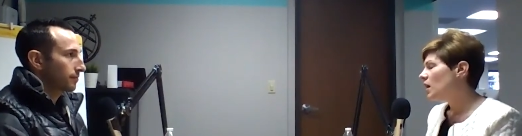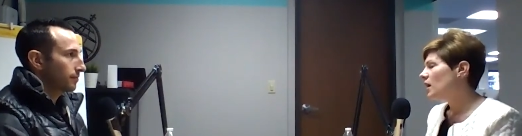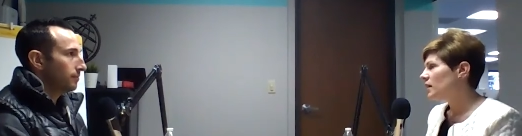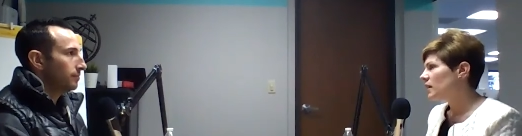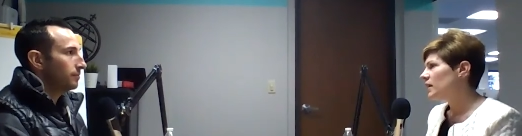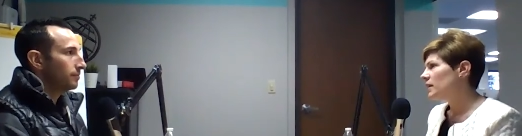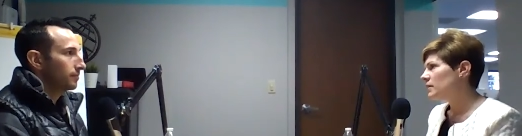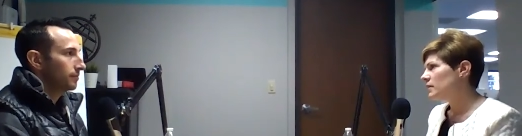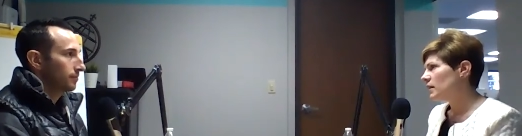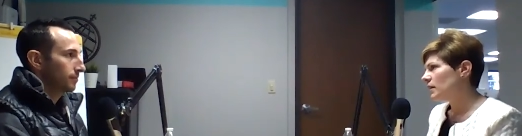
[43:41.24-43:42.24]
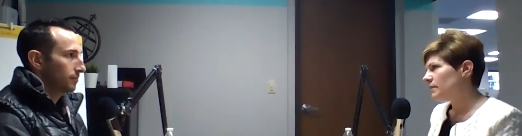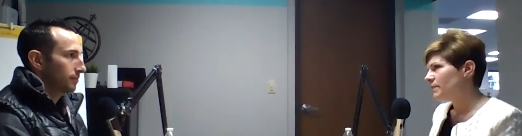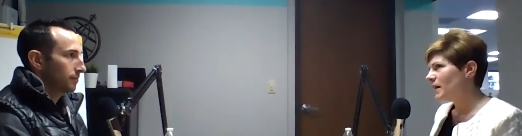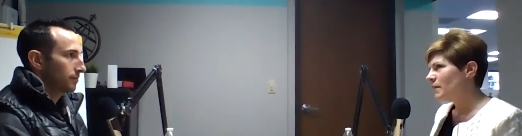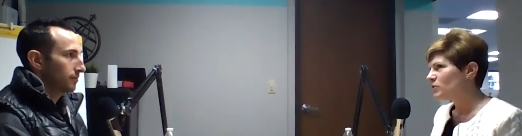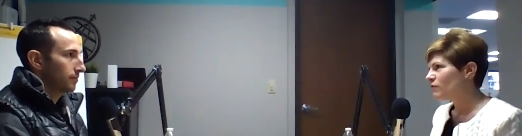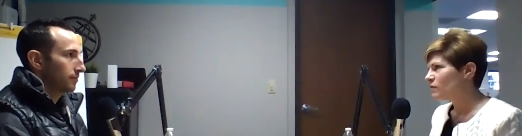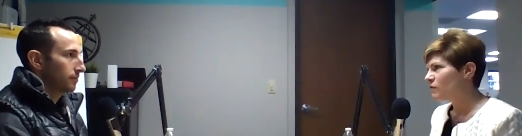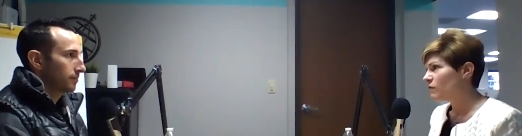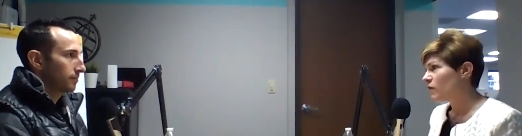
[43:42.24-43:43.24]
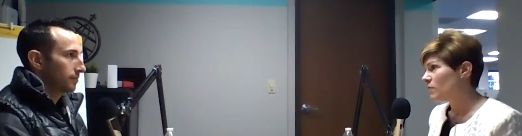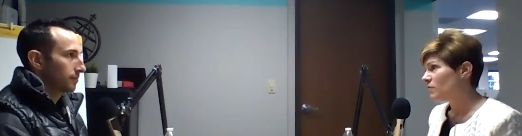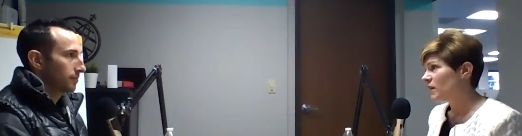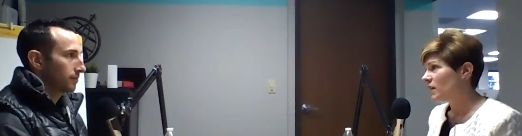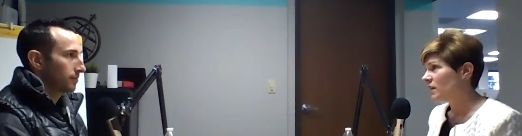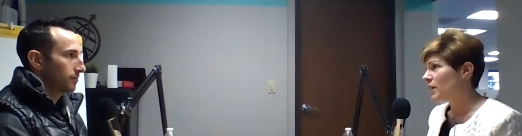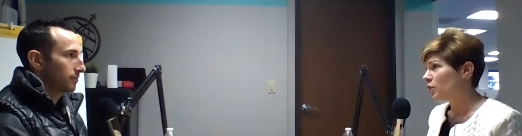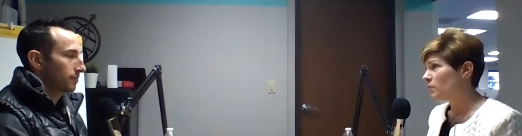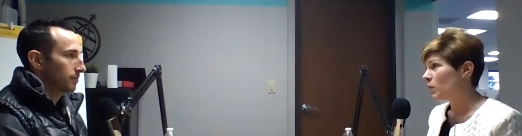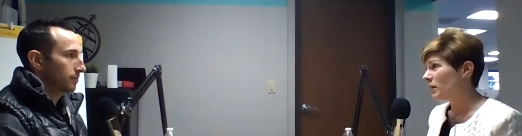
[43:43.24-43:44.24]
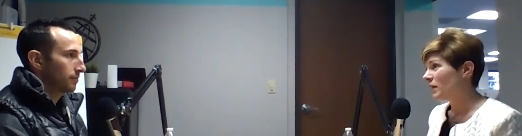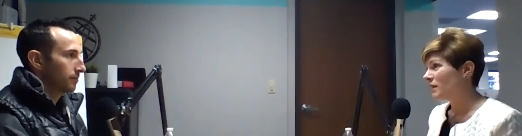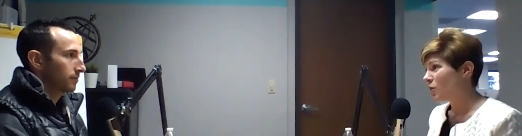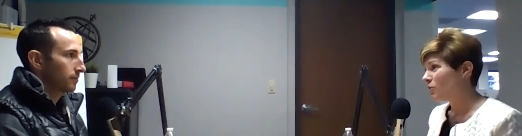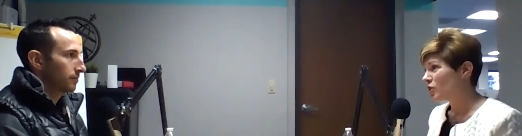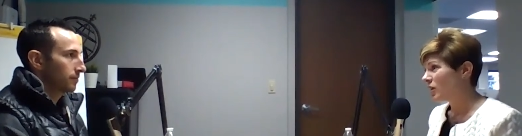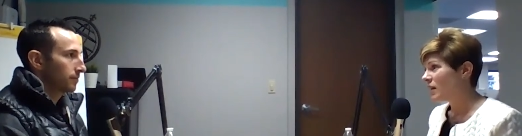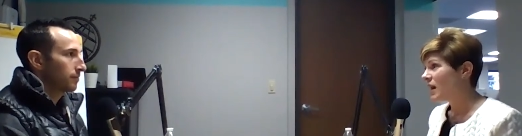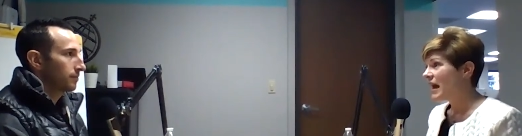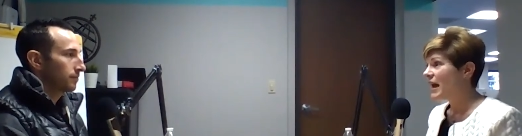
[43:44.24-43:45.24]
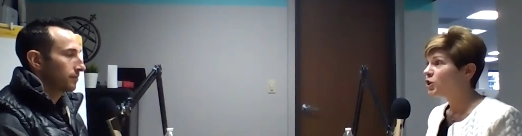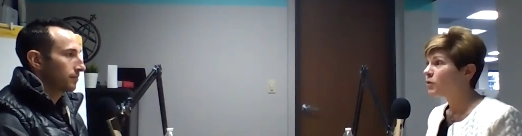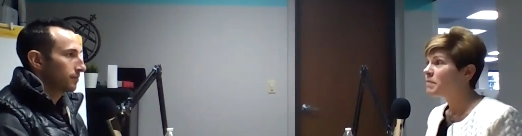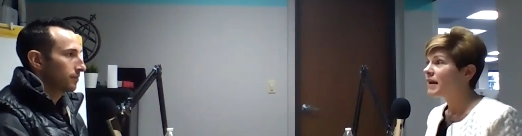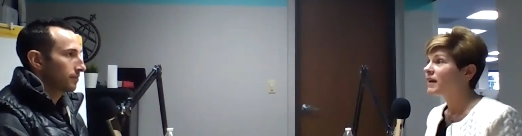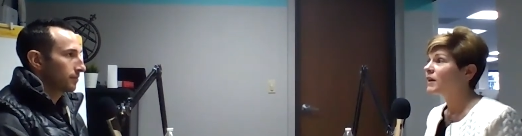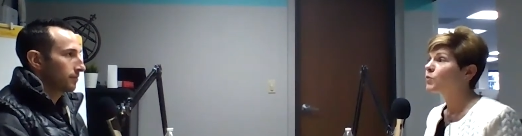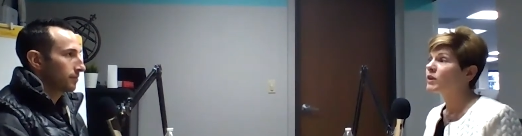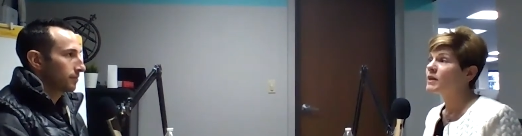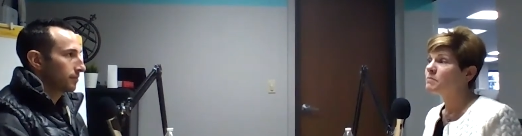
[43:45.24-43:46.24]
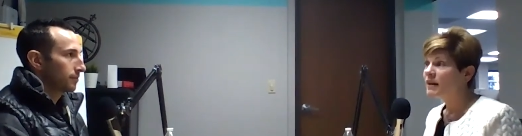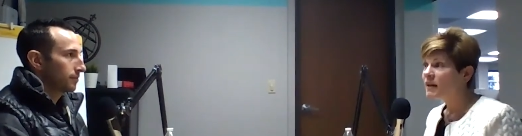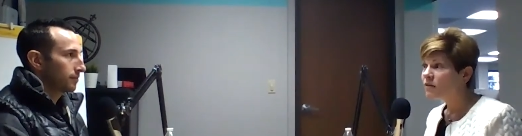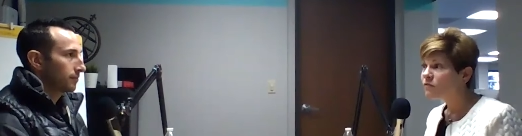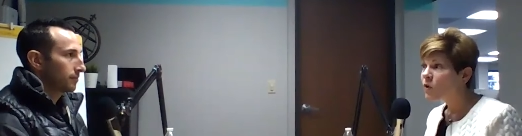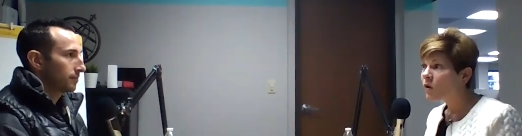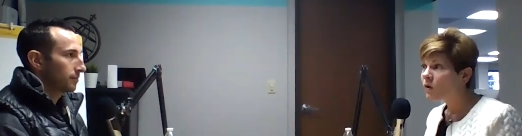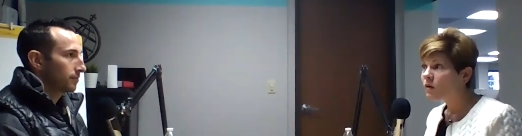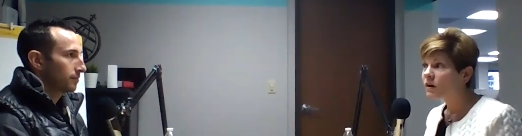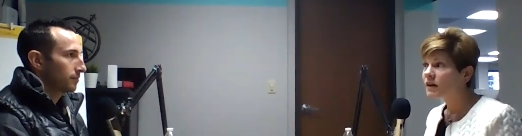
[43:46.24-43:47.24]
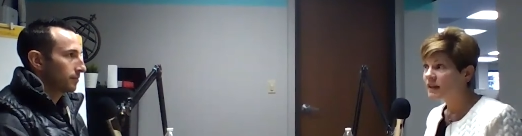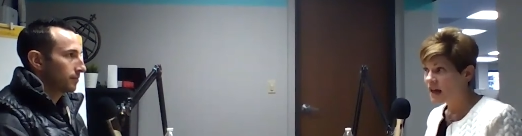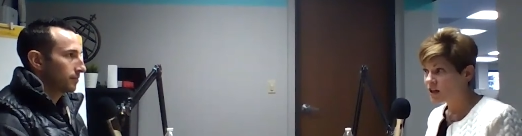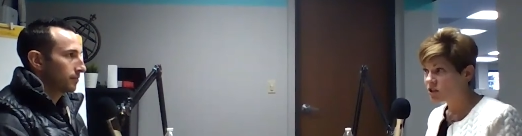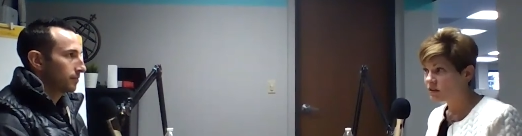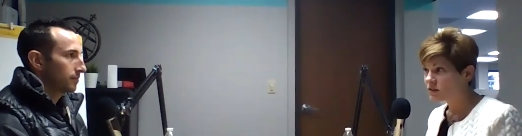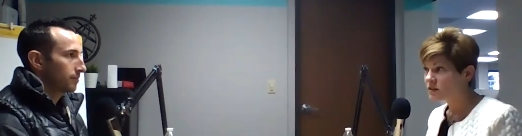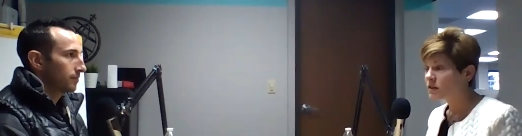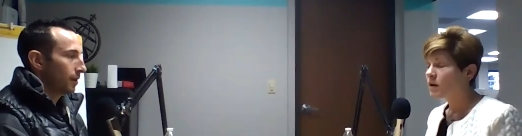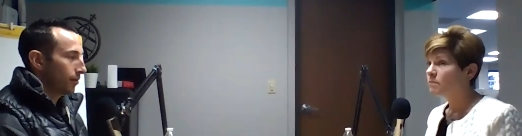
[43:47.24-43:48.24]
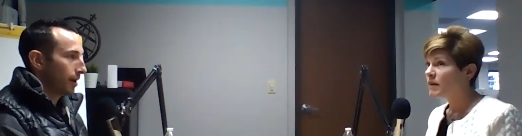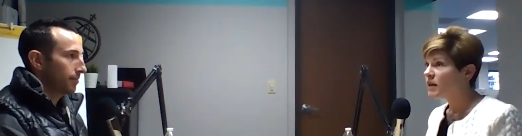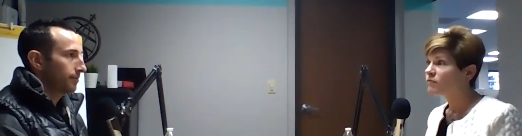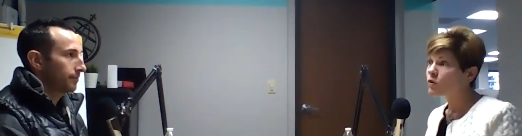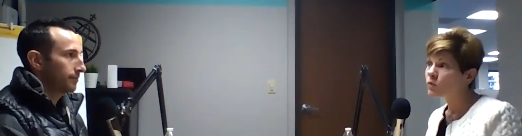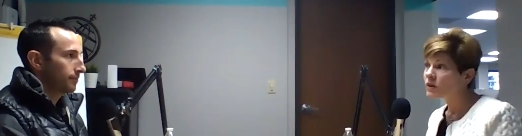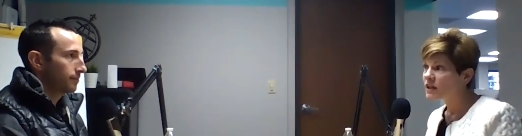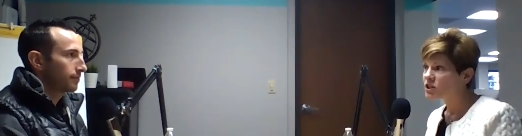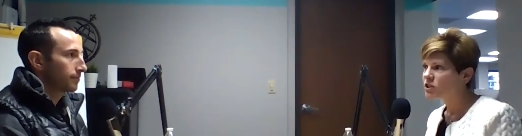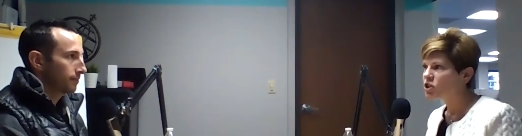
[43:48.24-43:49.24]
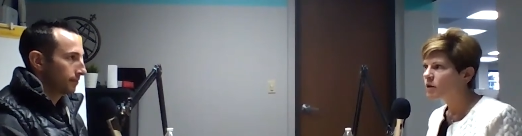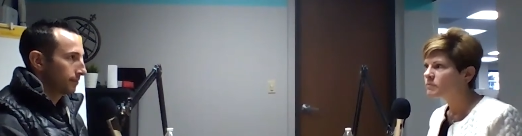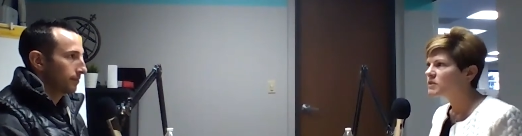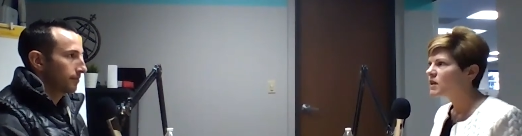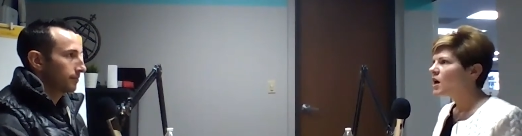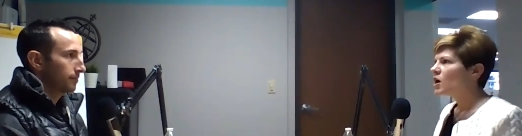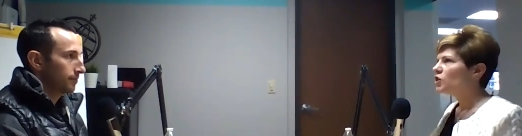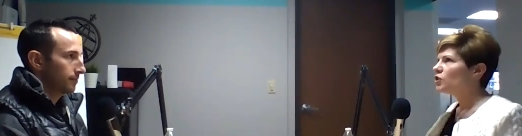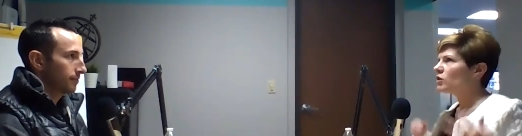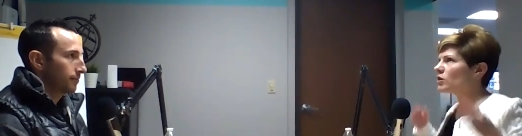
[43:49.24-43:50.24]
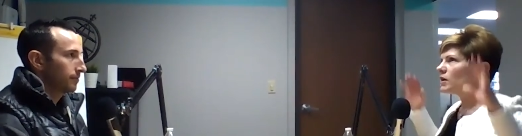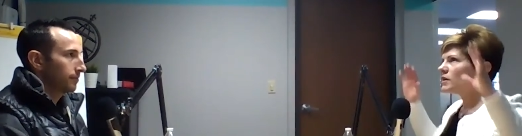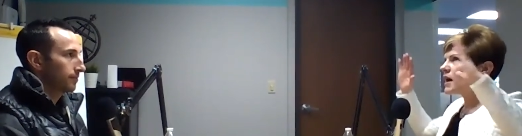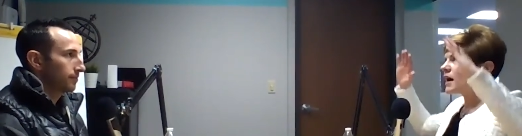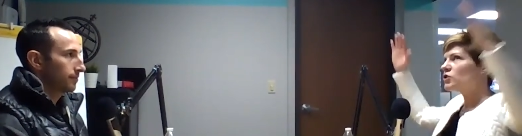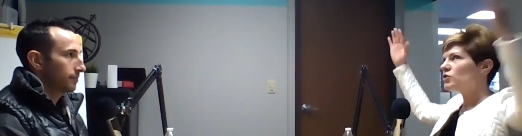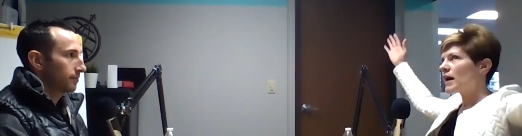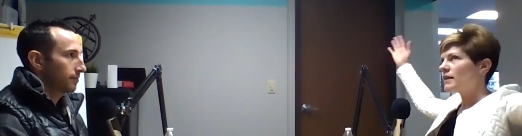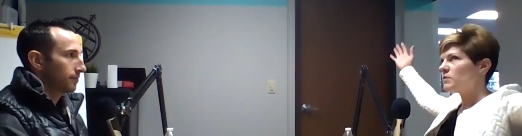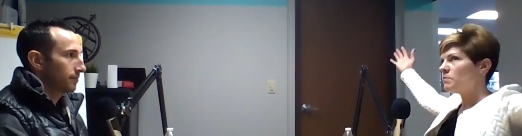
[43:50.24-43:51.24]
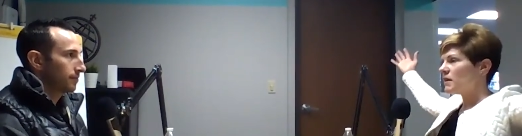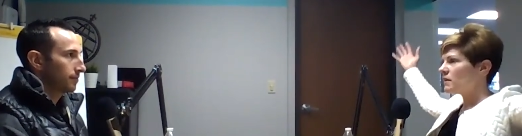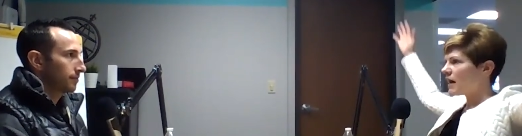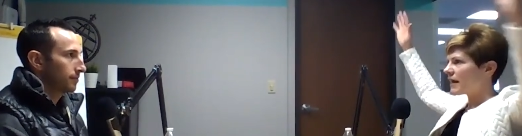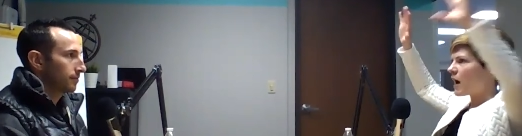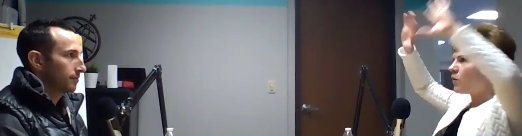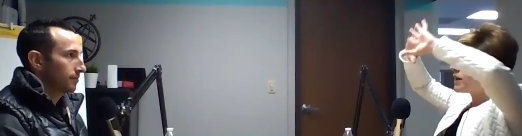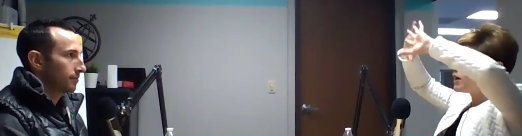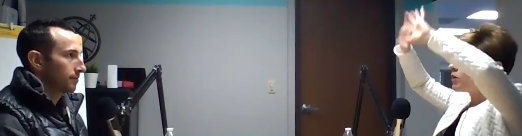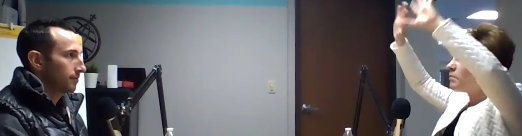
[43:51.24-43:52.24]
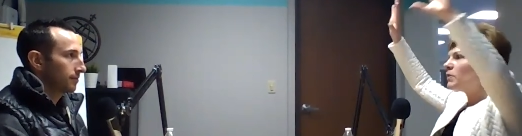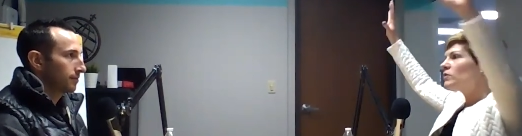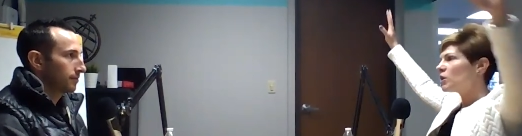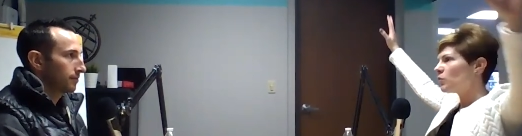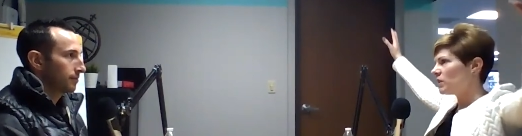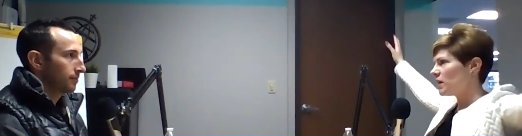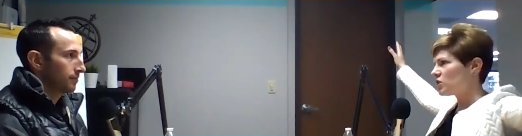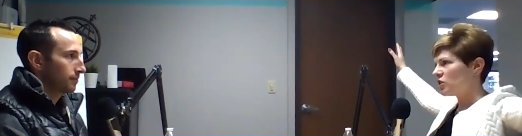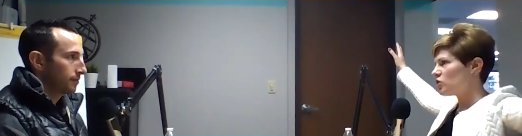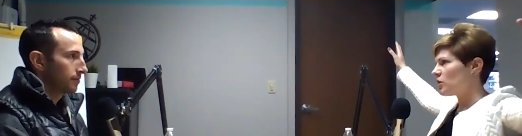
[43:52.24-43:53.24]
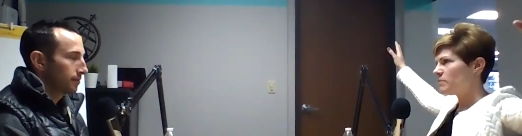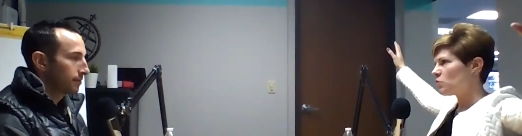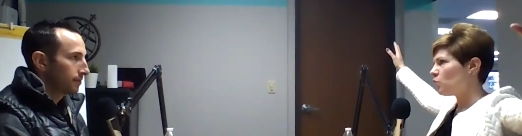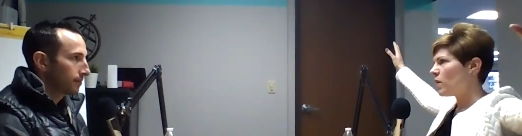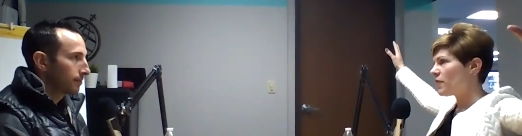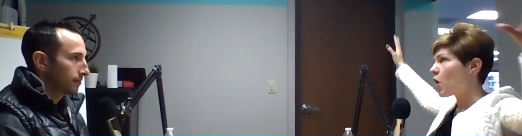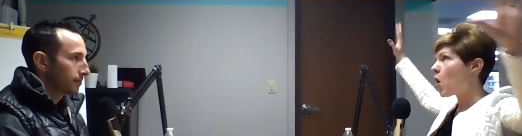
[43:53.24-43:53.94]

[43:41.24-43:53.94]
Speaker 1: it, it, it keeps you from feeling like you're boiling the ocean and you're making really meaningful connections, right. meaningful relationships. You're not trying to be like out here building relationships with